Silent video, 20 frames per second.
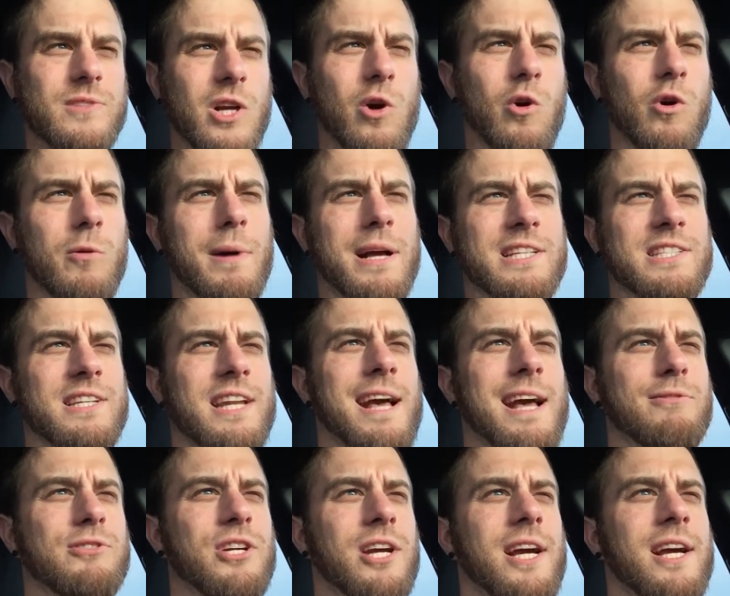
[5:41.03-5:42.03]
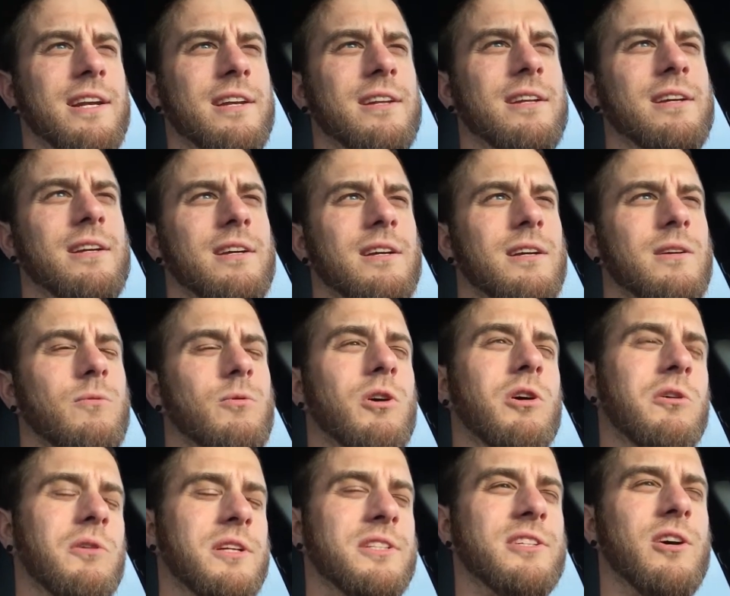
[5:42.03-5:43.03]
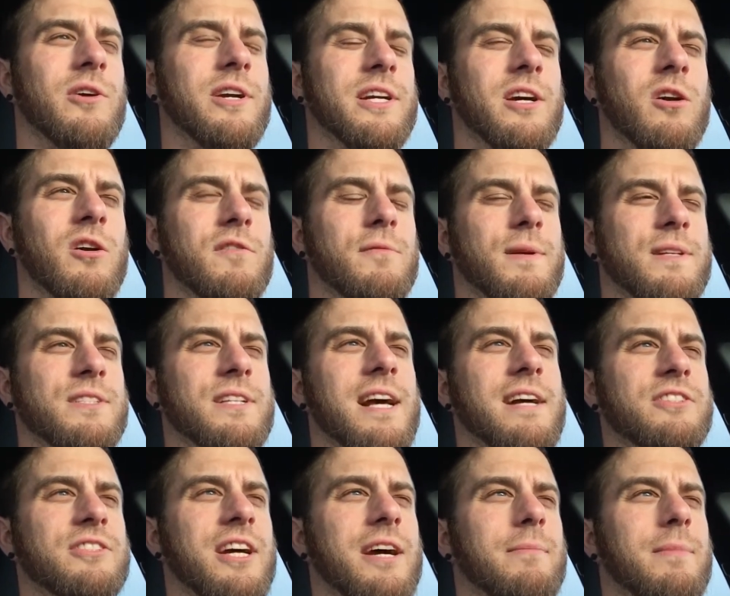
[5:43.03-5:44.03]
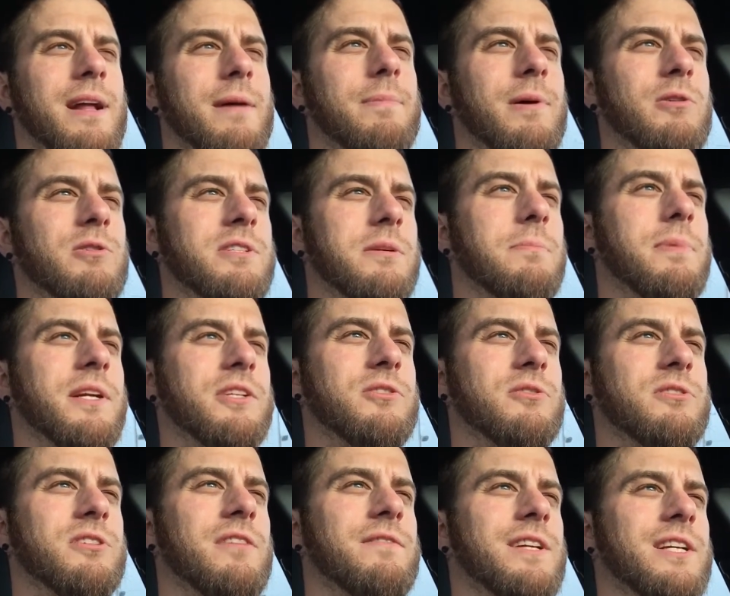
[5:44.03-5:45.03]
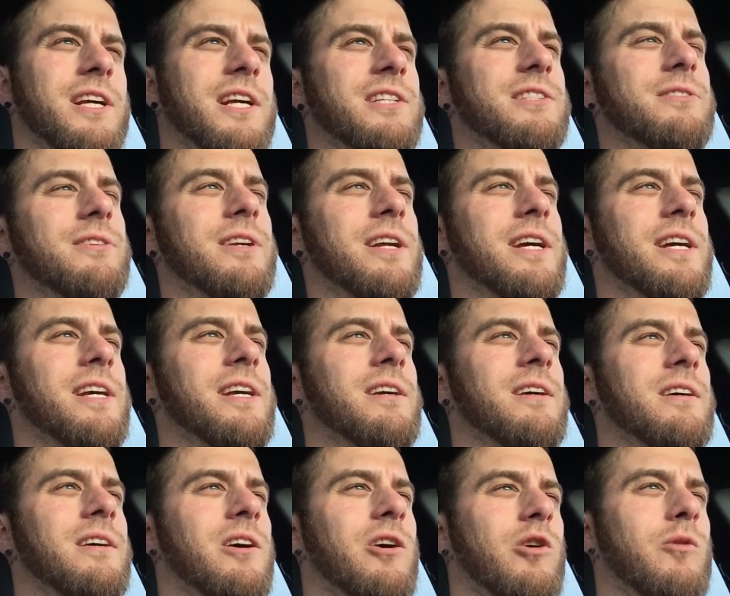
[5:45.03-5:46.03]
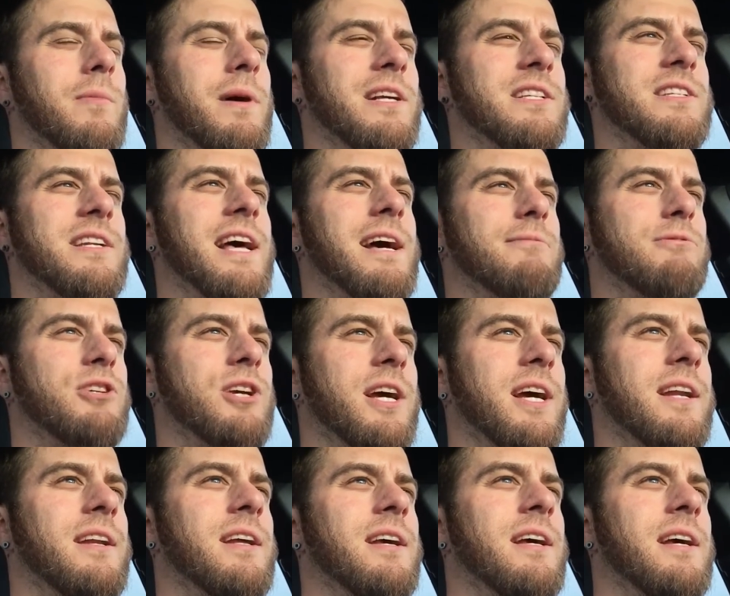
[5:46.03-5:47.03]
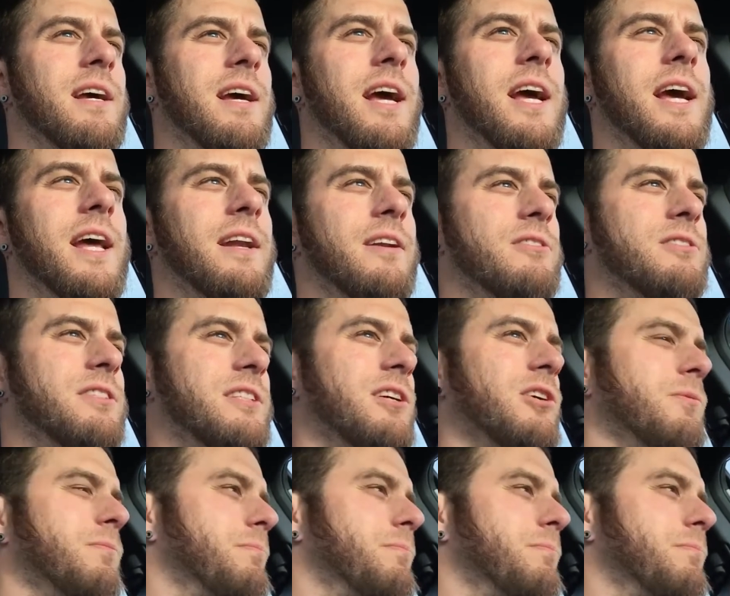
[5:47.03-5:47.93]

or my Snapchat, well, it's already gone off my Snapchat, but I posted pictures of it yesterday on my Snapchat, and there's still a